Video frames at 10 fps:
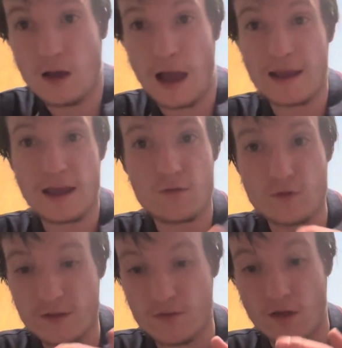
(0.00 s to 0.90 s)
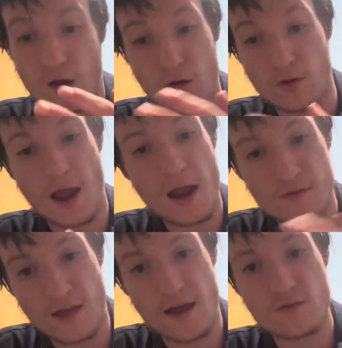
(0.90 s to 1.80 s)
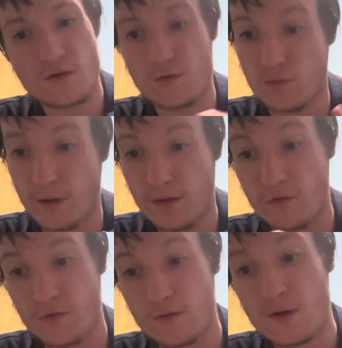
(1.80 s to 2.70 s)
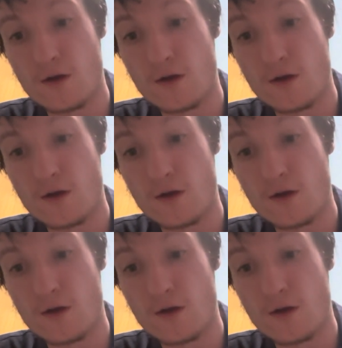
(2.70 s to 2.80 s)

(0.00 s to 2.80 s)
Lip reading: I can't really say, oh, add tactical rails